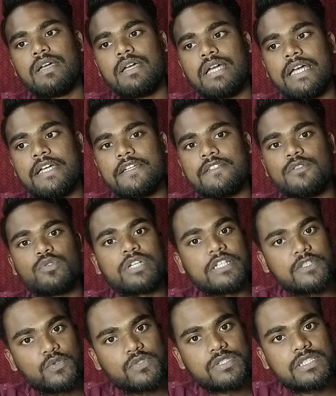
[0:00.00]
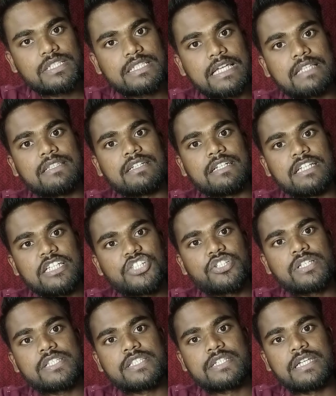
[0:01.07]
And you can use this at the
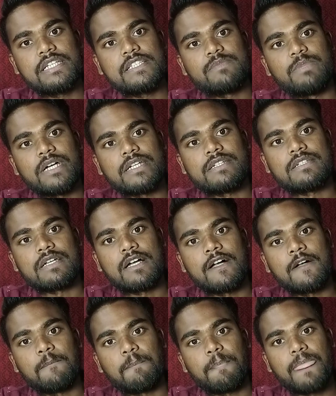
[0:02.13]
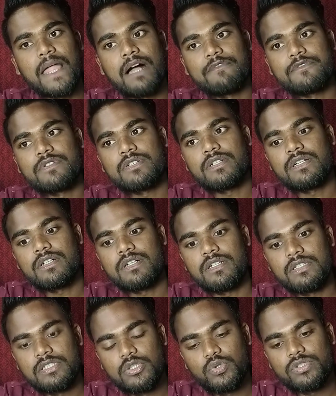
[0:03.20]
initial stage, but after
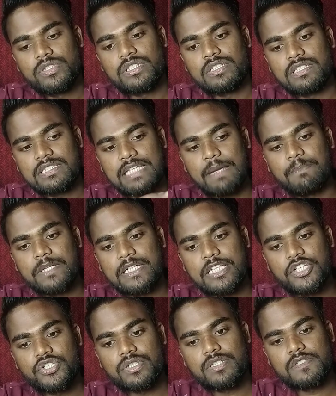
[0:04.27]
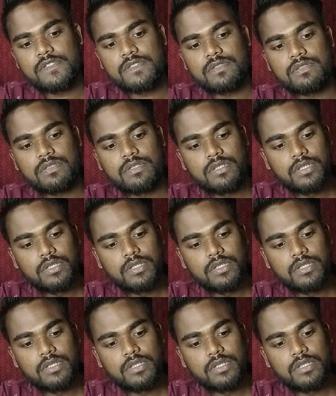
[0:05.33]
using these applications,